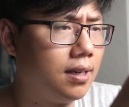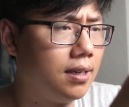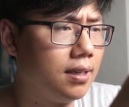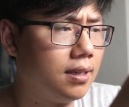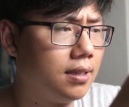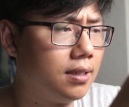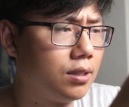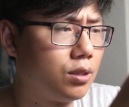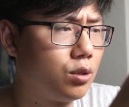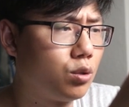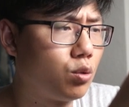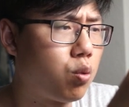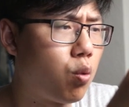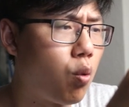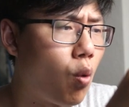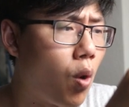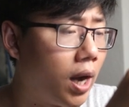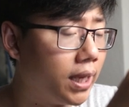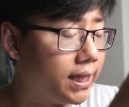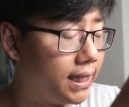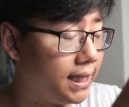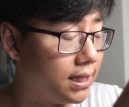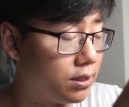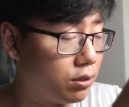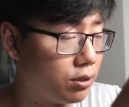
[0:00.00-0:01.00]

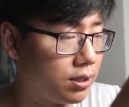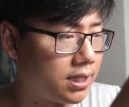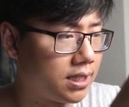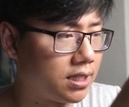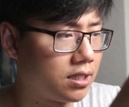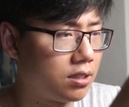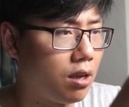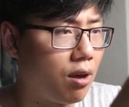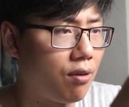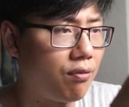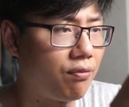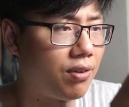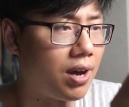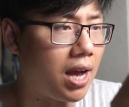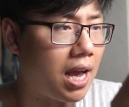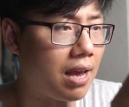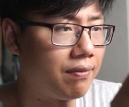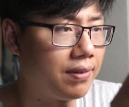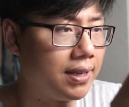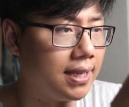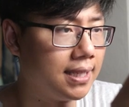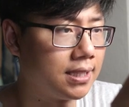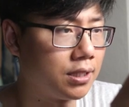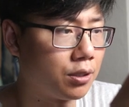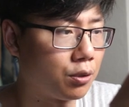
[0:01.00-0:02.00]
20. So his slot 5
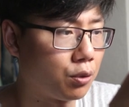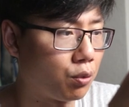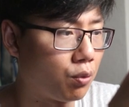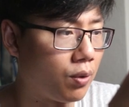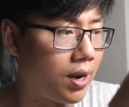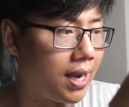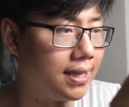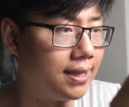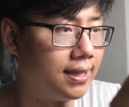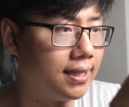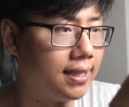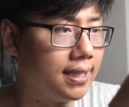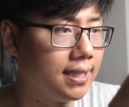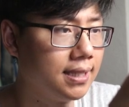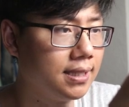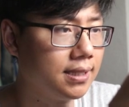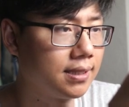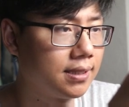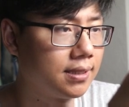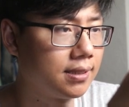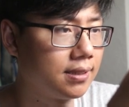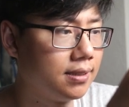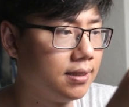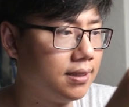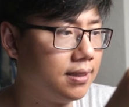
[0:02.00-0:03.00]
is
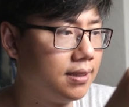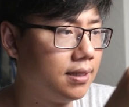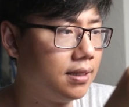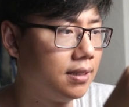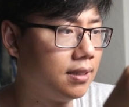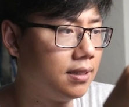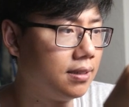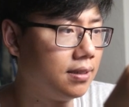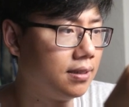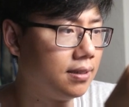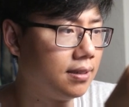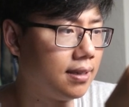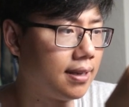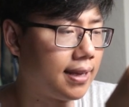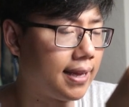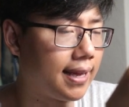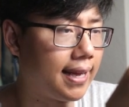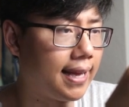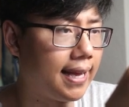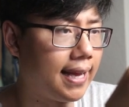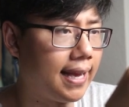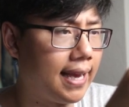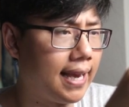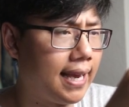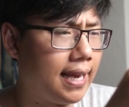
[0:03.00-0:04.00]
horrendous.
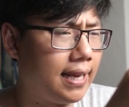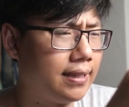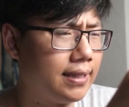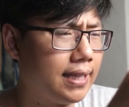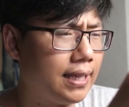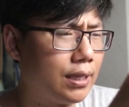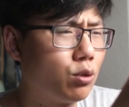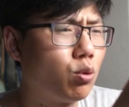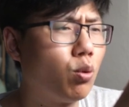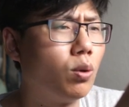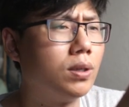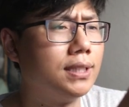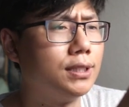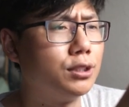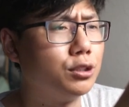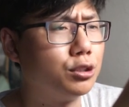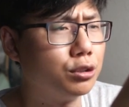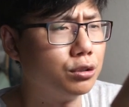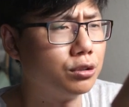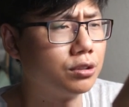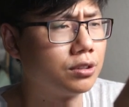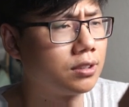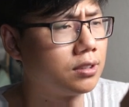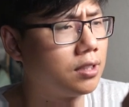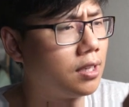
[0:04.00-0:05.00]
And a 22.
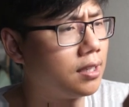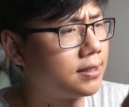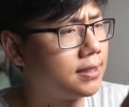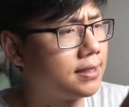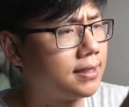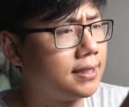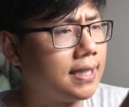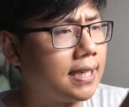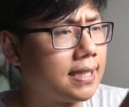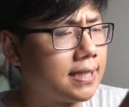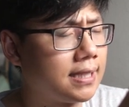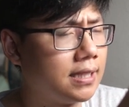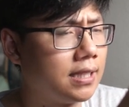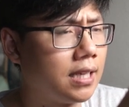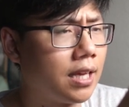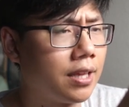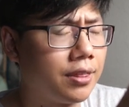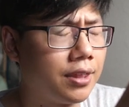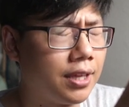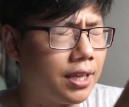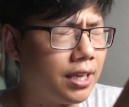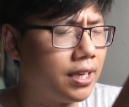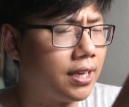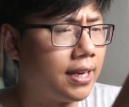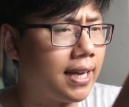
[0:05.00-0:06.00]
Slot 6,
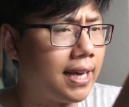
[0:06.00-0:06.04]
nothing good as